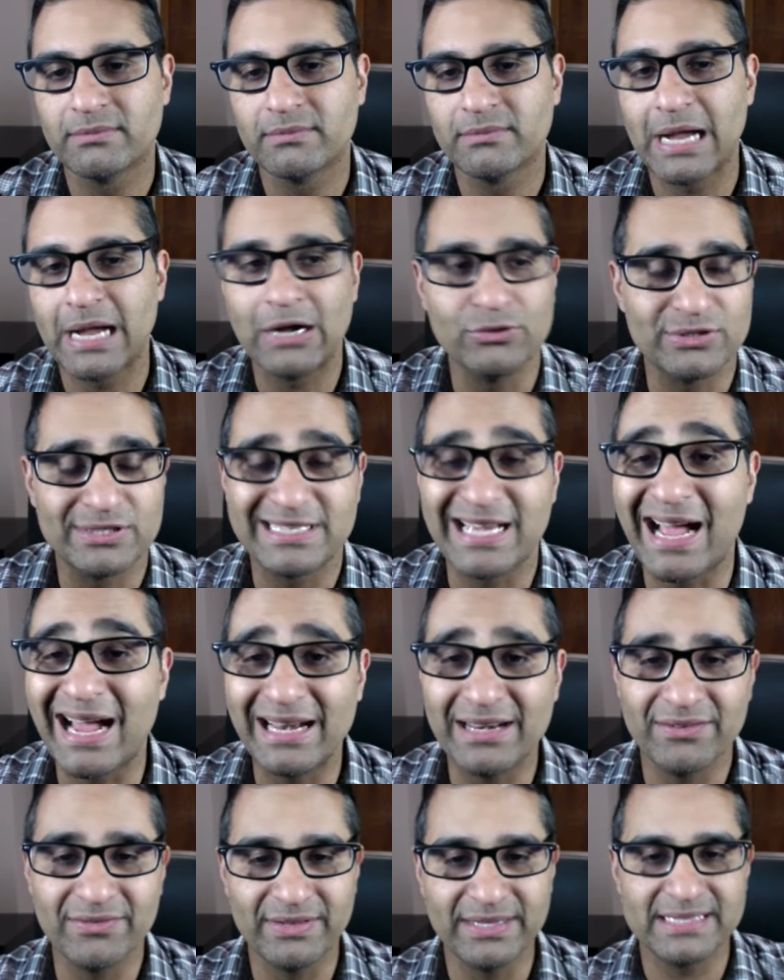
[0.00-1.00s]

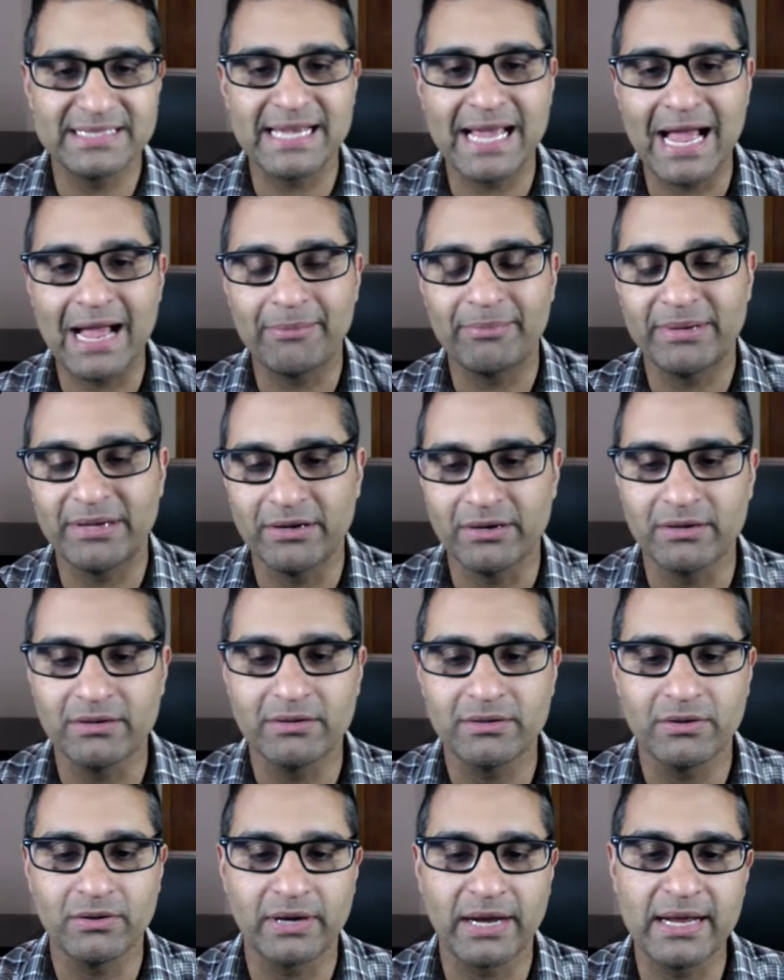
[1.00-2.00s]
outside of this app here.
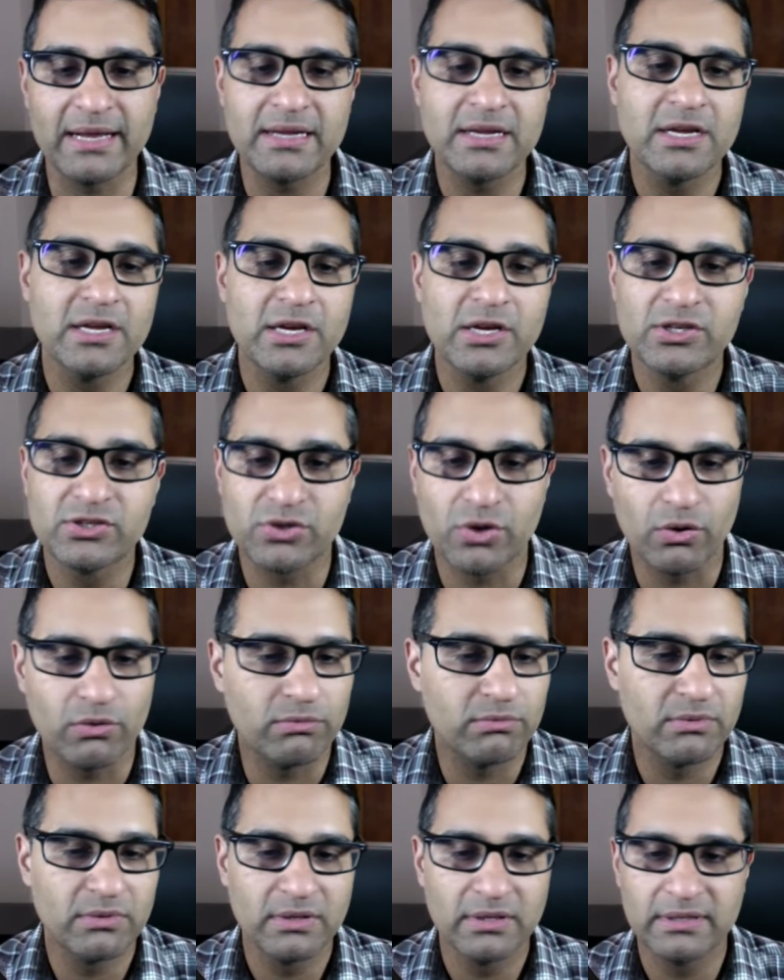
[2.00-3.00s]
Okay, so
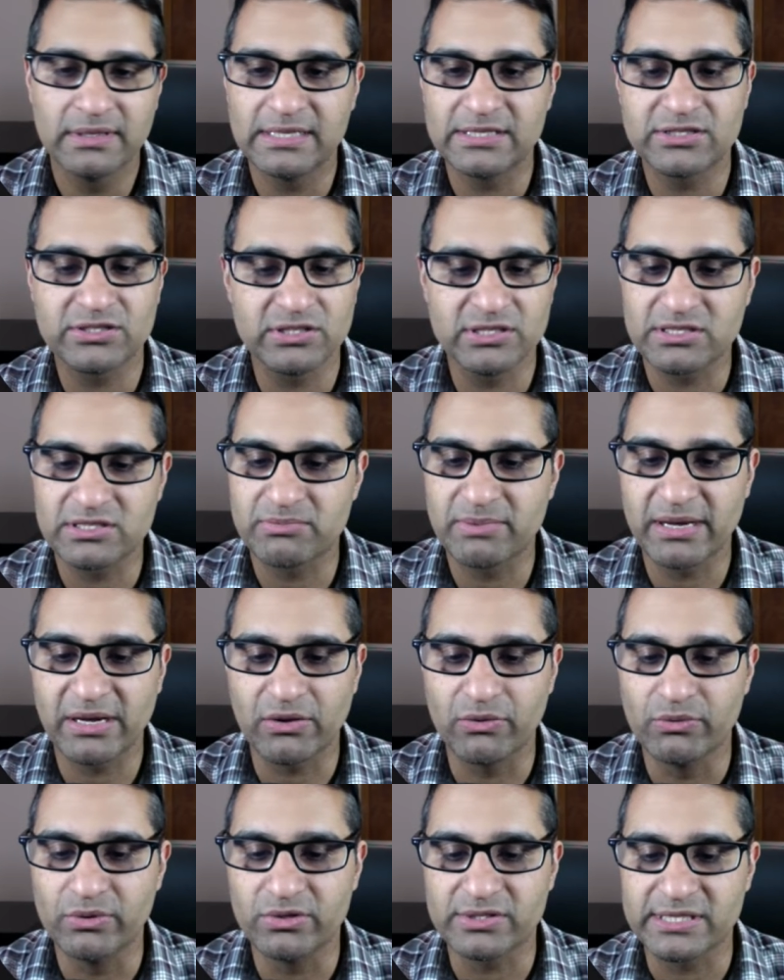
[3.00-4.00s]
let's just make it
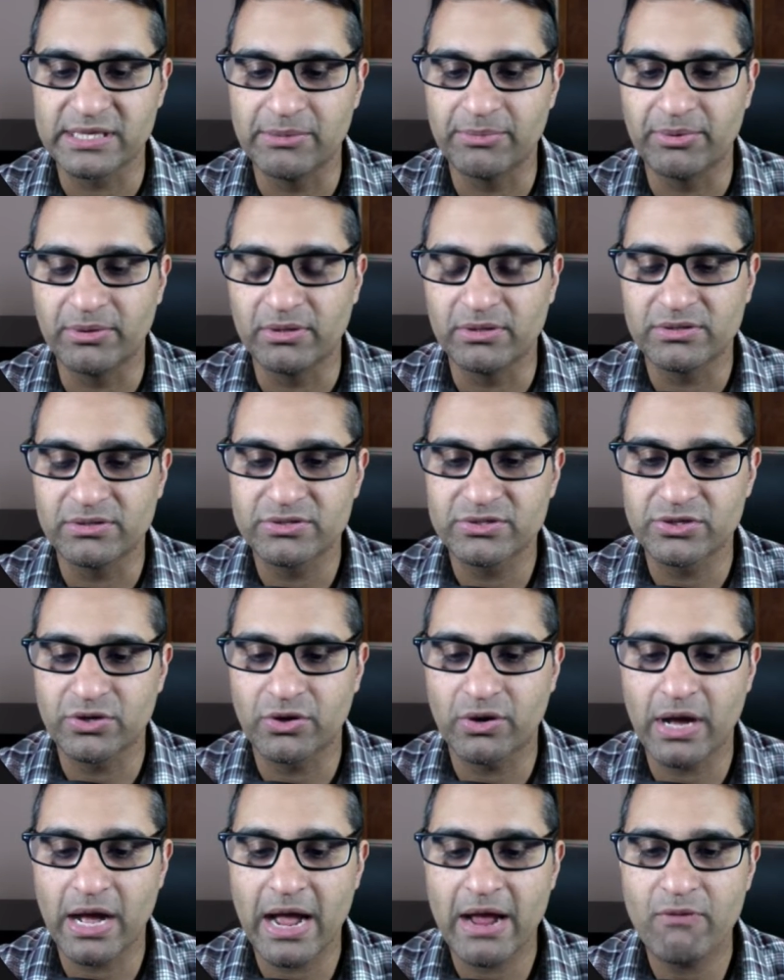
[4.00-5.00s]
real simple. So
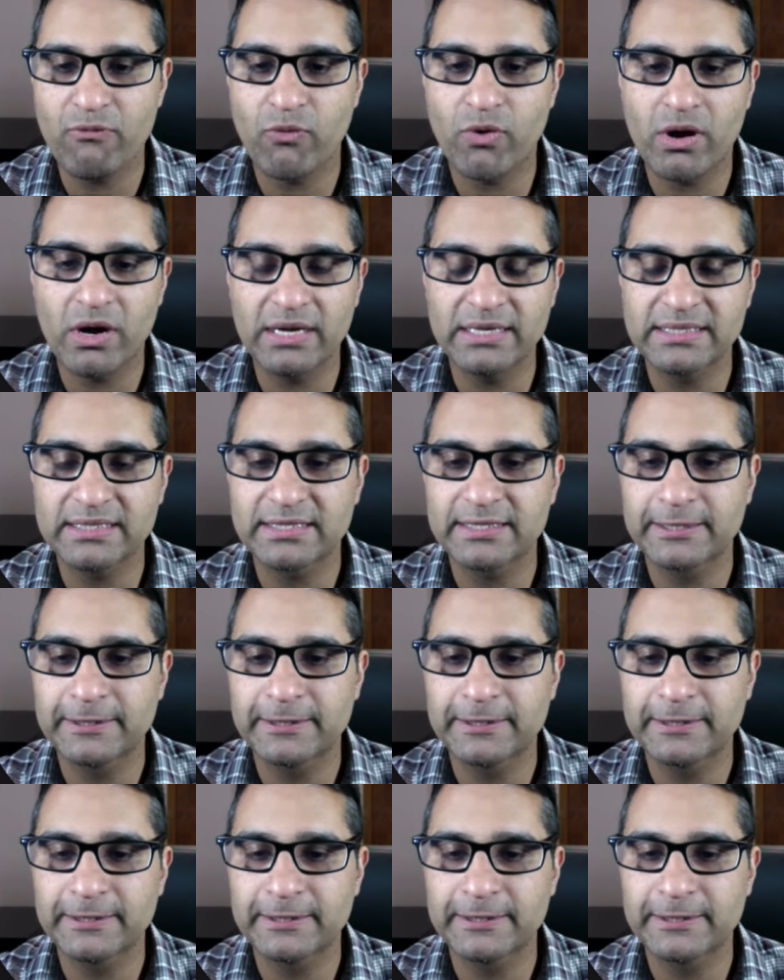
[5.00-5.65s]
I want,